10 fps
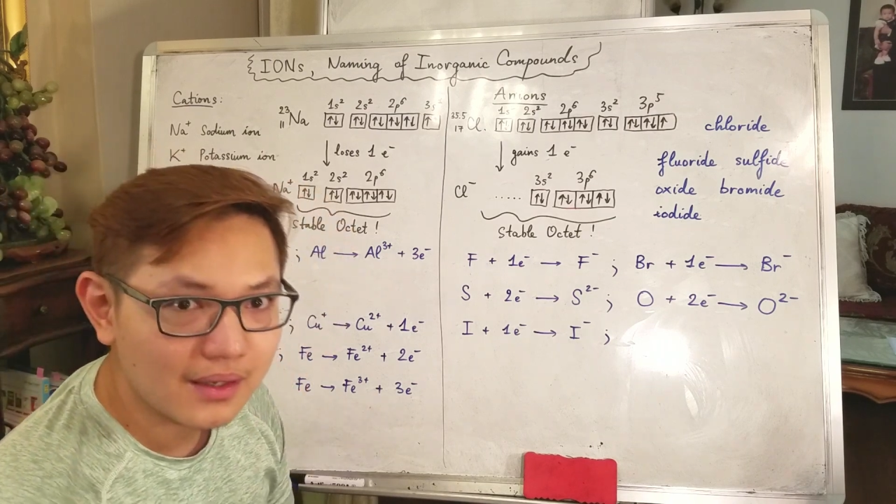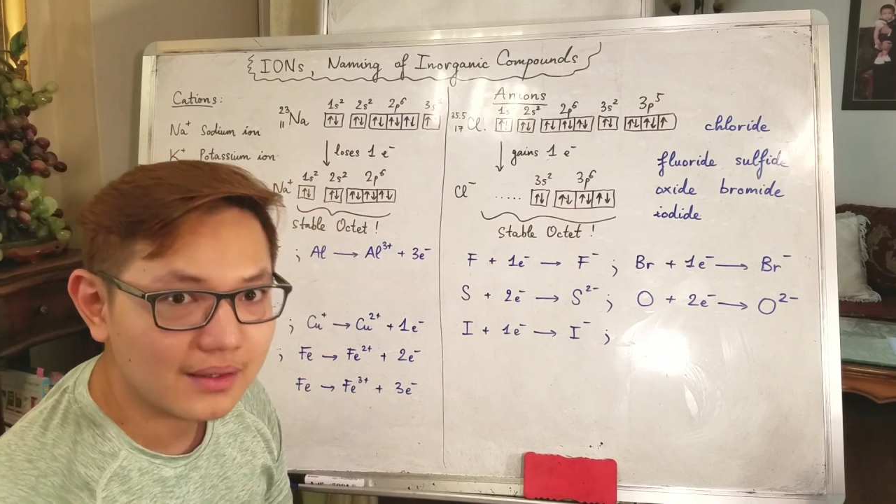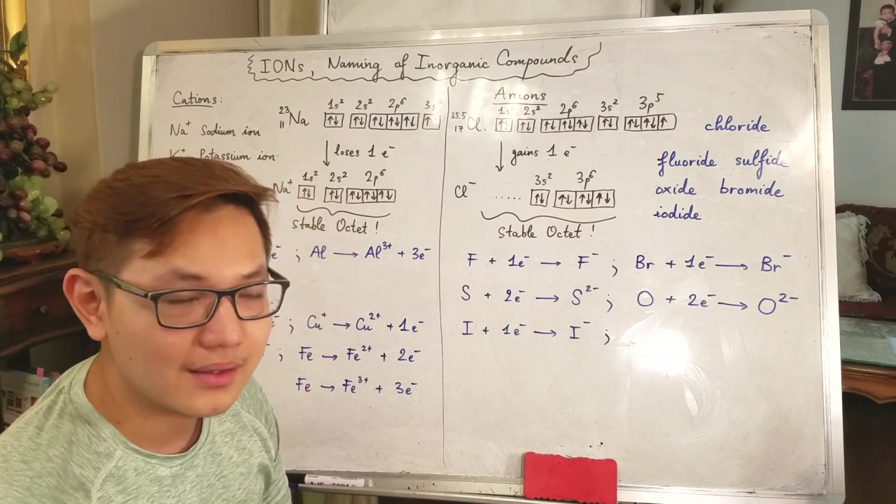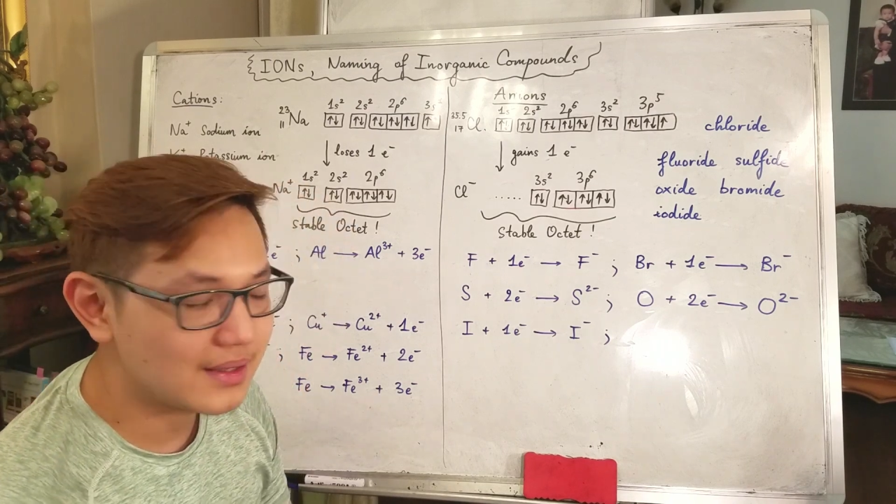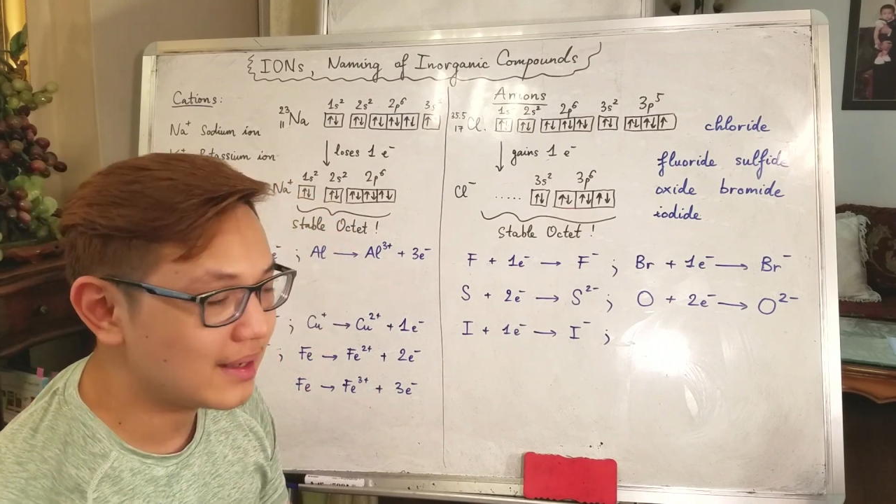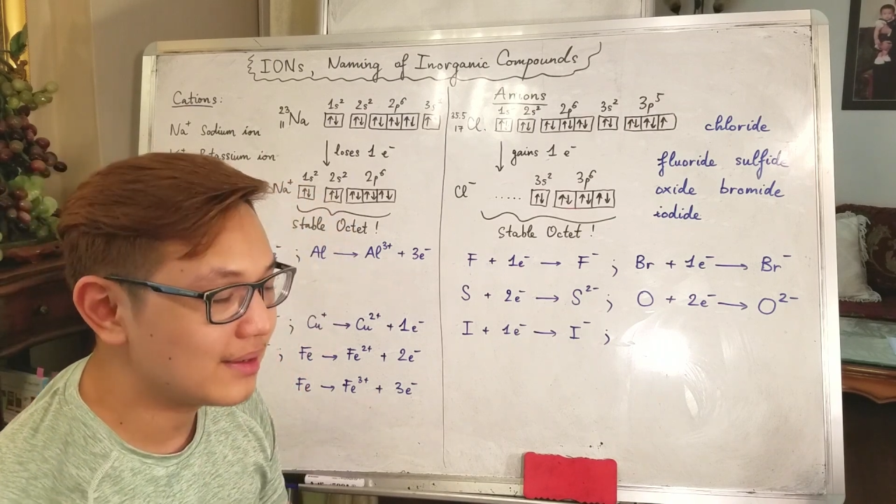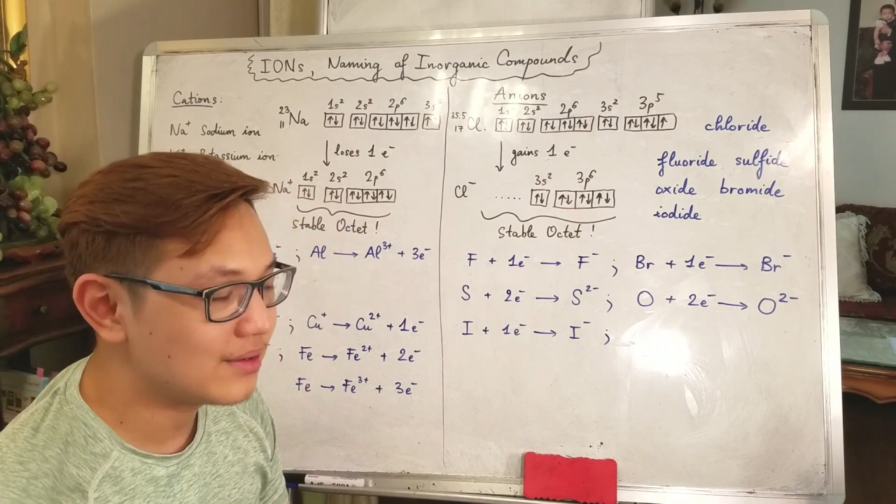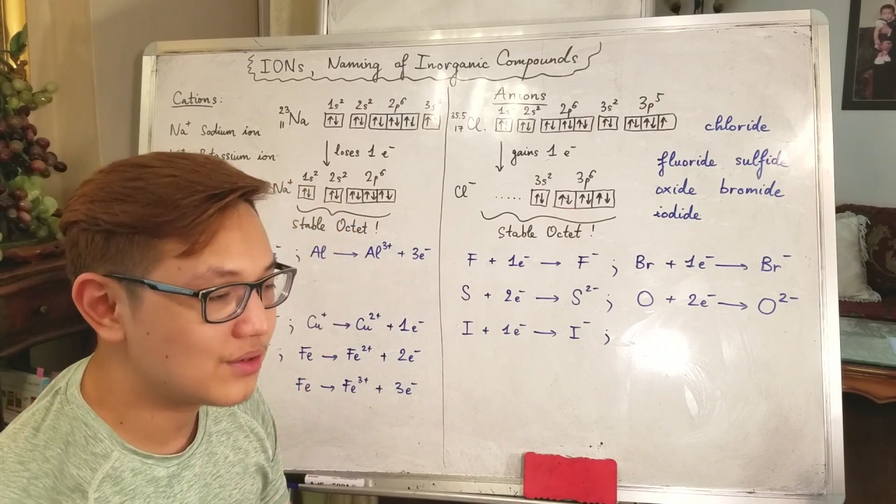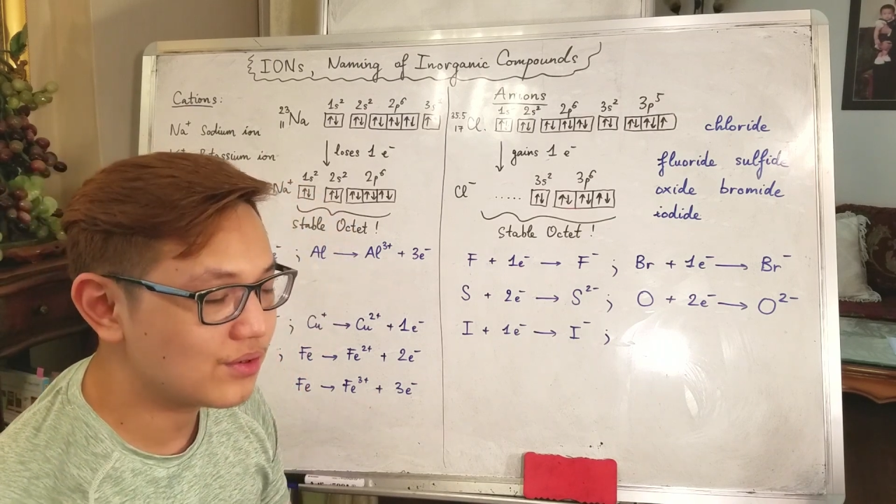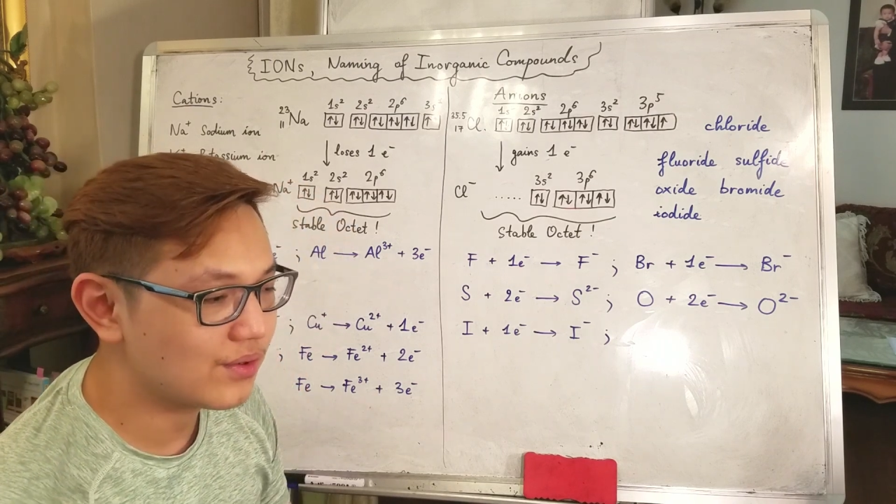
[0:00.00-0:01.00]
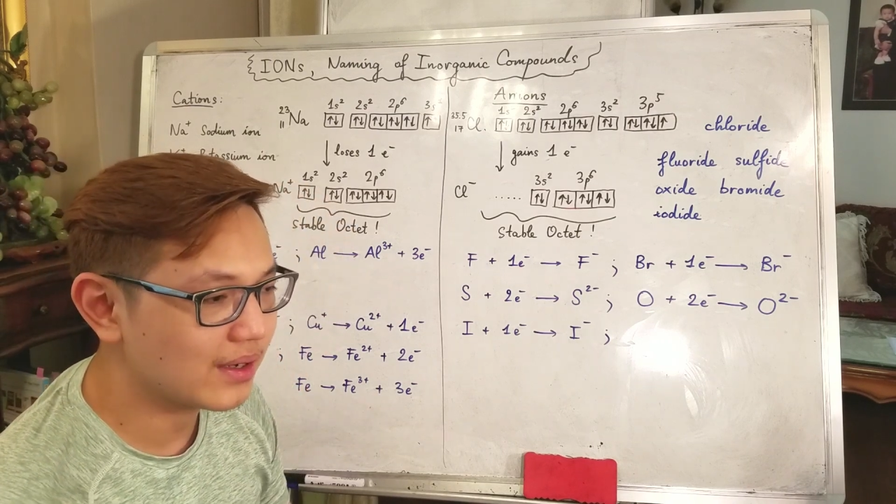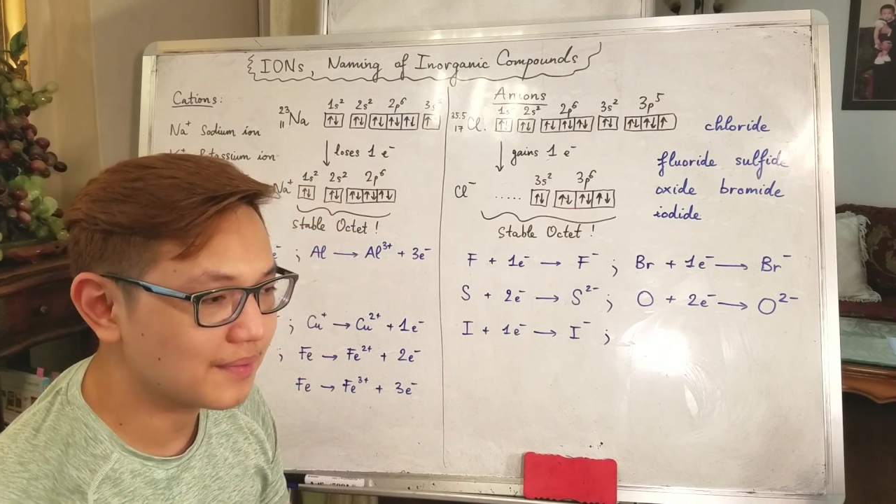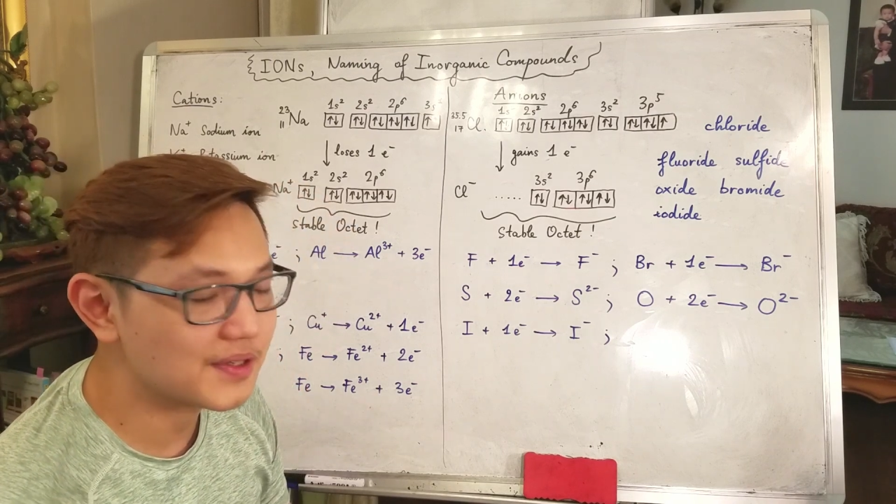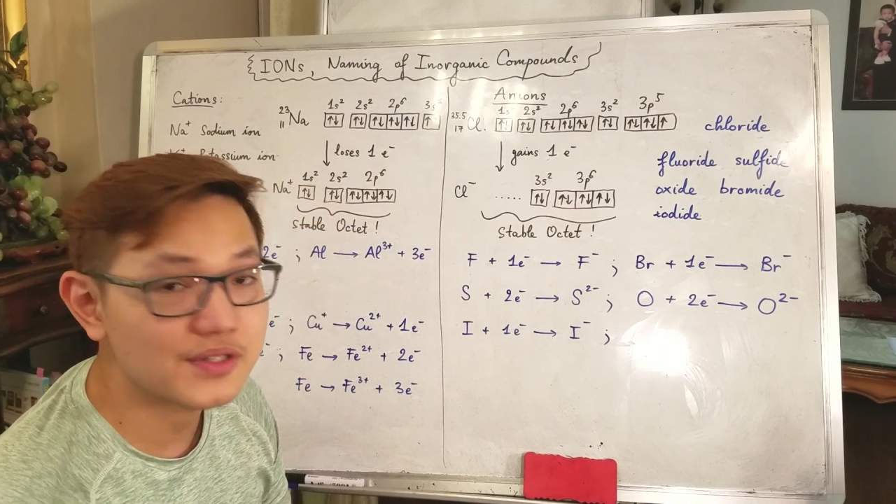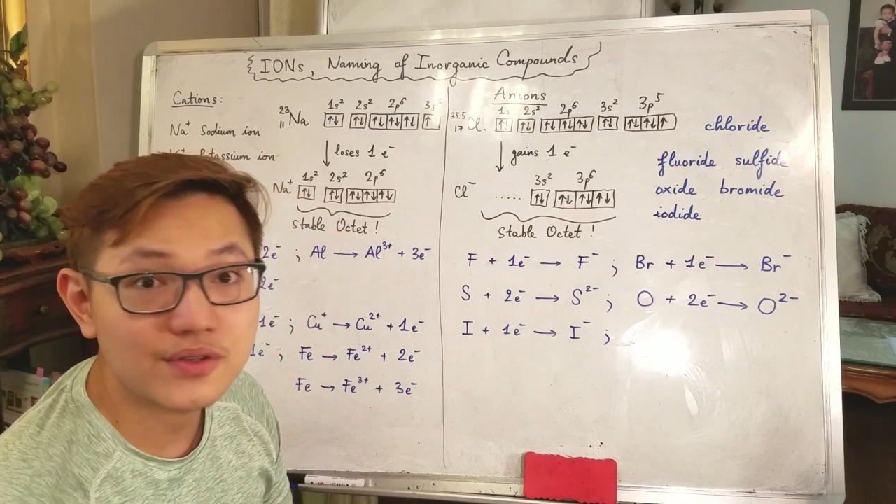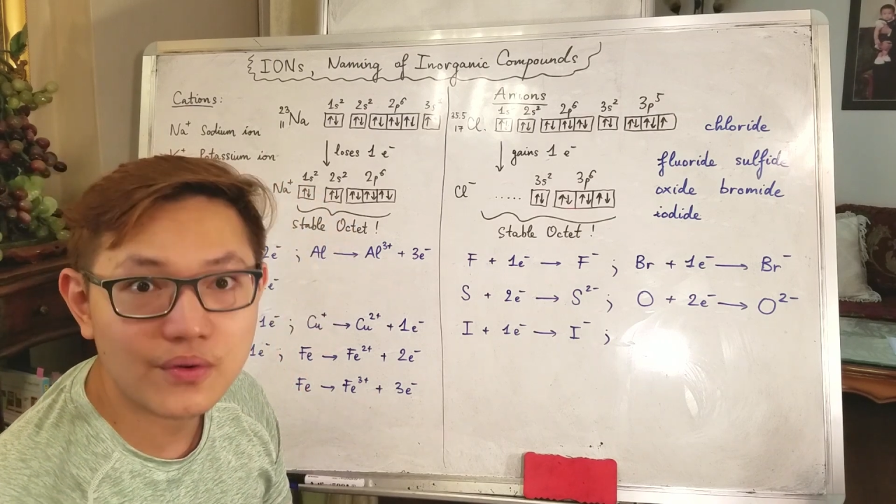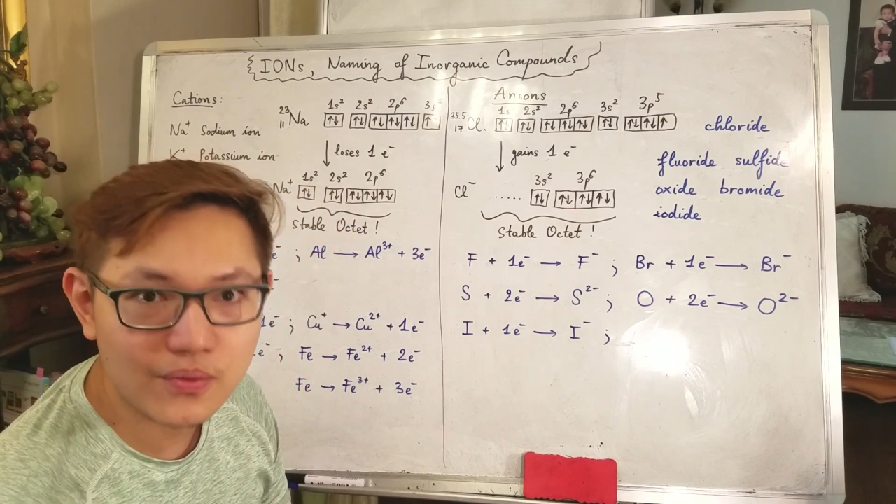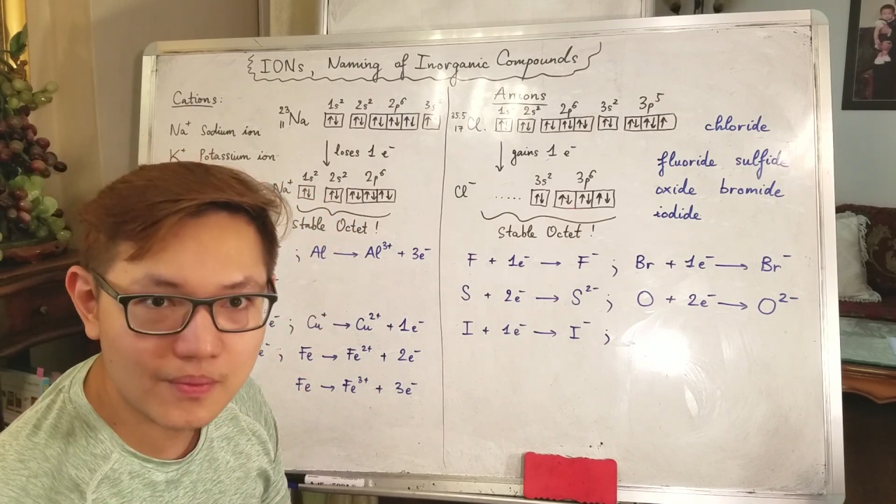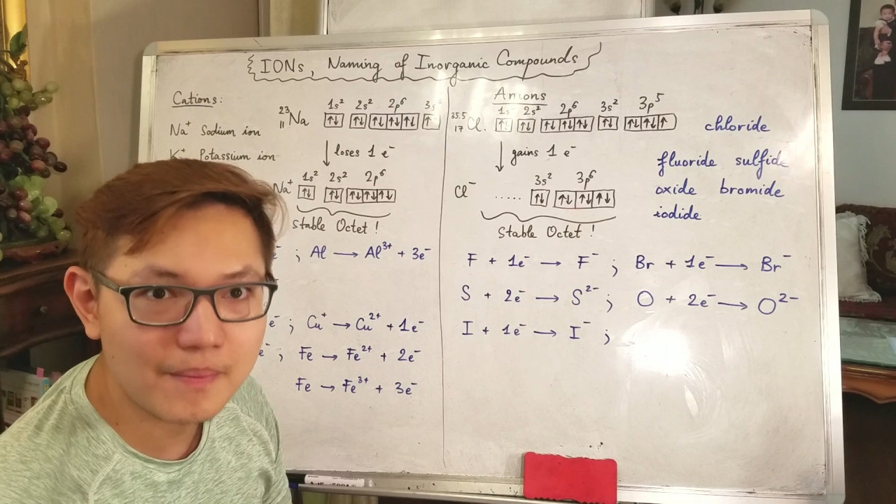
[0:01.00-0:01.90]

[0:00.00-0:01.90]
they tend to have so